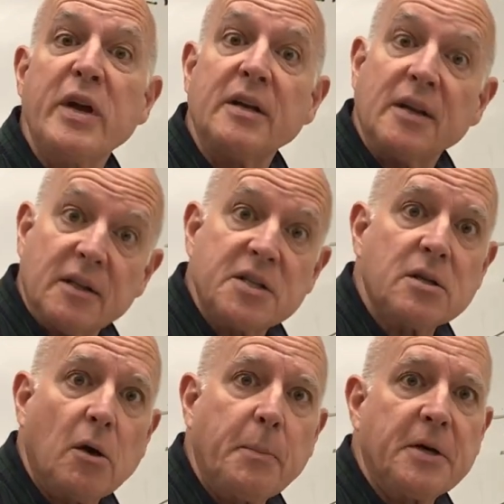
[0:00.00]
written in the
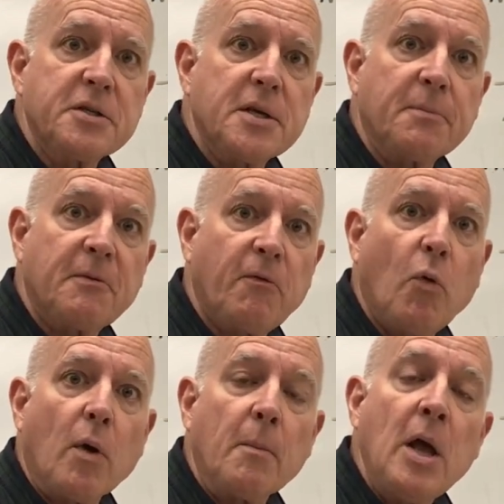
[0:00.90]
slope-intercept
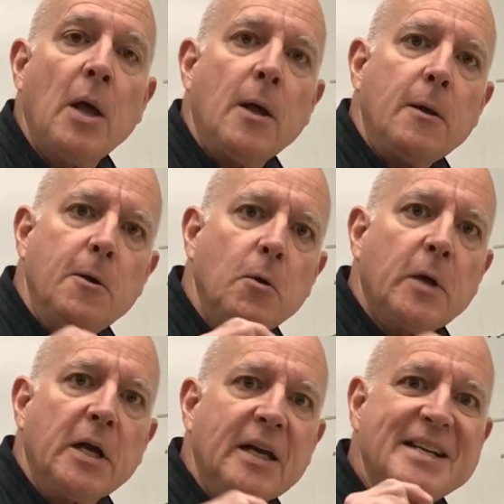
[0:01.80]
form, you
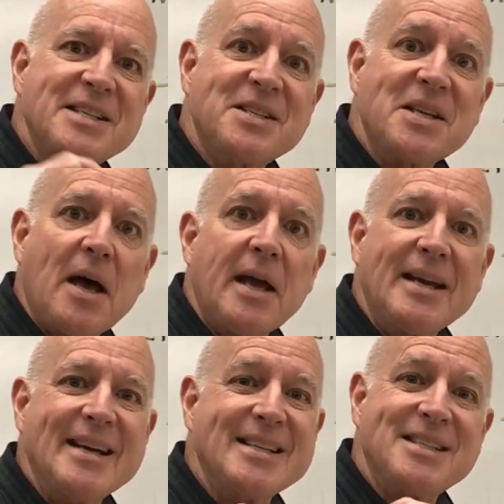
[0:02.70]
can
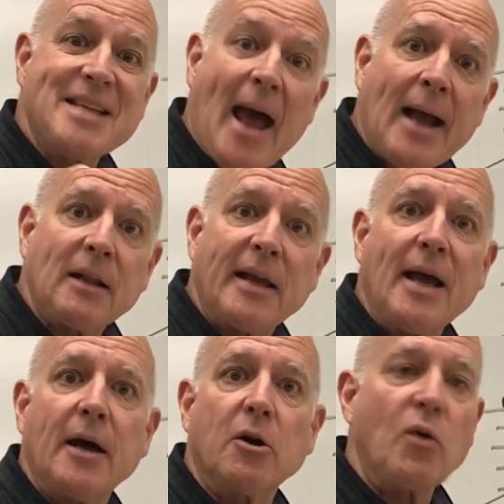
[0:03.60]
decide exactly
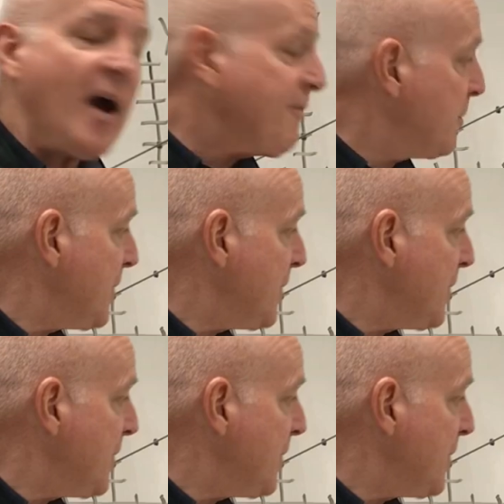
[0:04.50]
how to graph it,